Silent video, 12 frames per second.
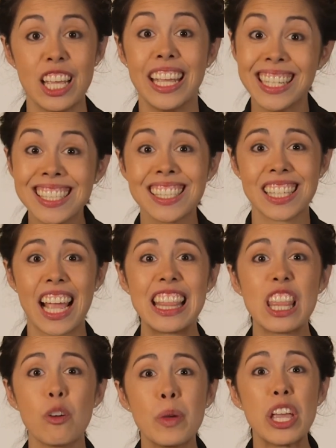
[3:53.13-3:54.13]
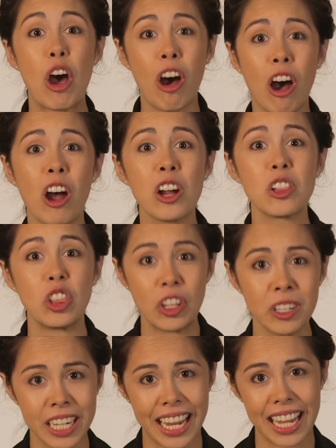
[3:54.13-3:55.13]
it's a sign that we are
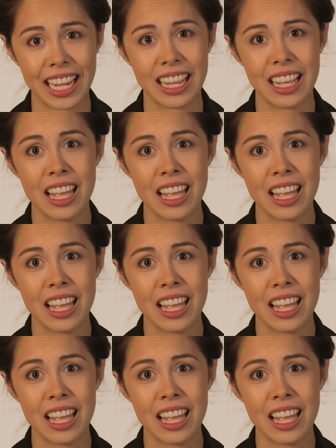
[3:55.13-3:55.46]
learning,